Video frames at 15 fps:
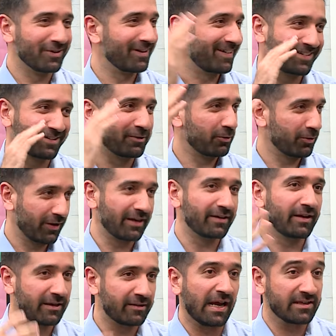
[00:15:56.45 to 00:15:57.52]
Like, you know, I,
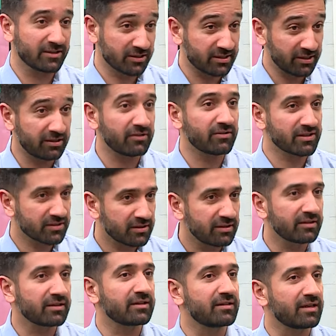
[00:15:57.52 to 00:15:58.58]
it, as a city
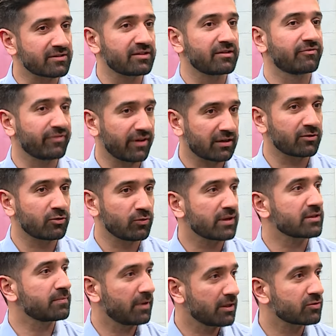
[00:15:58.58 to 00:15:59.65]
resident, it doesn't affect you
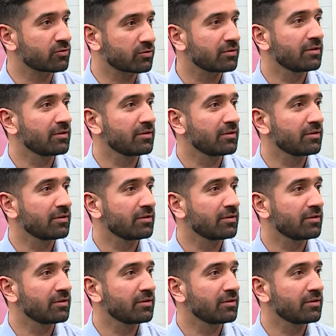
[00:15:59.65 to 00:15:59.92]
as much.